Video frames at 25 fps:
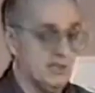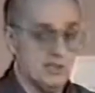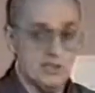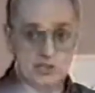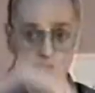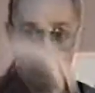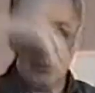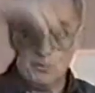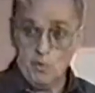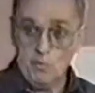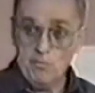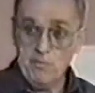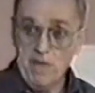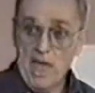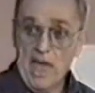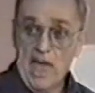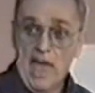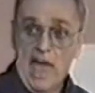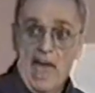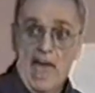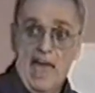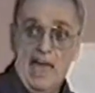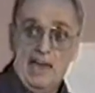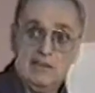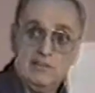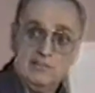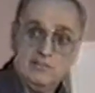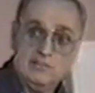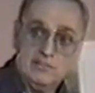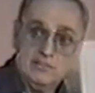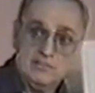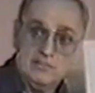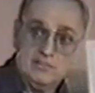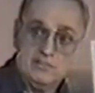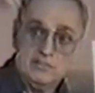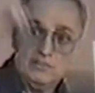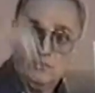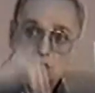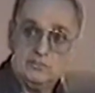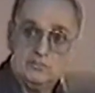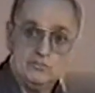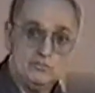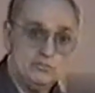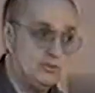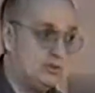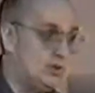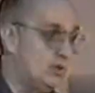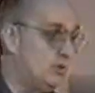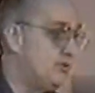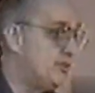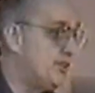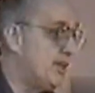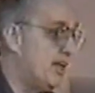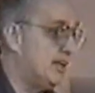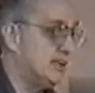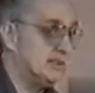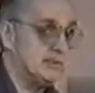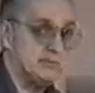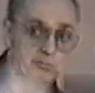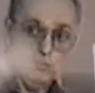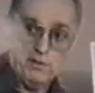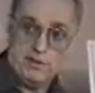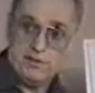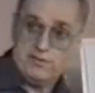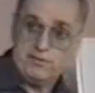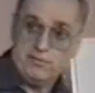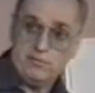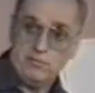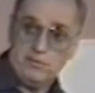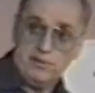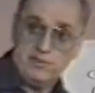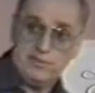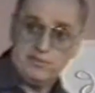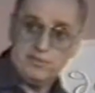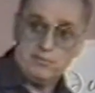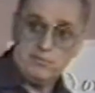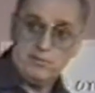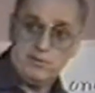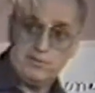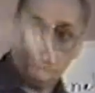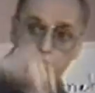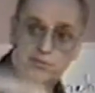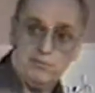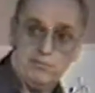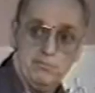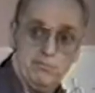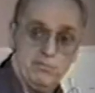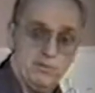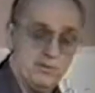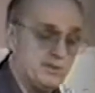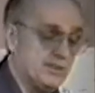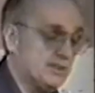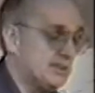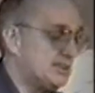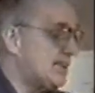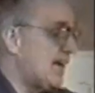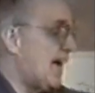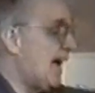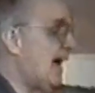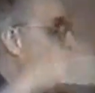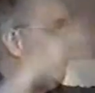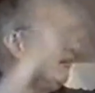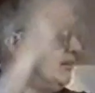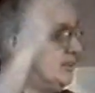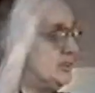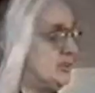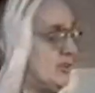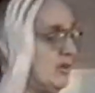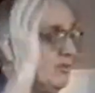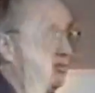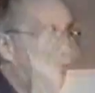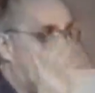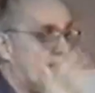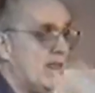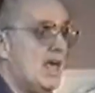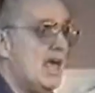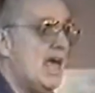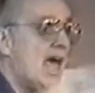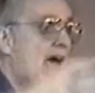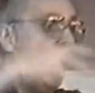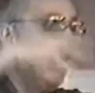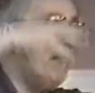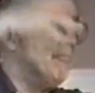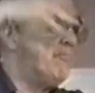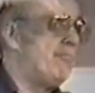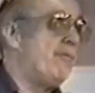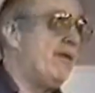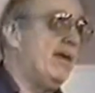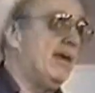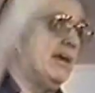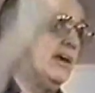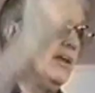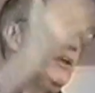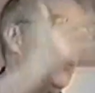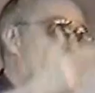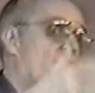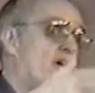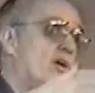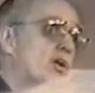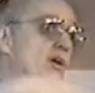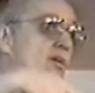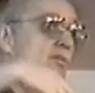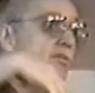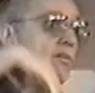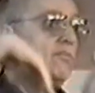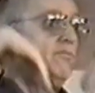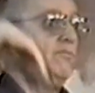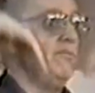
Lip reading: into this room and do things with the sound and so forth, and bring an odor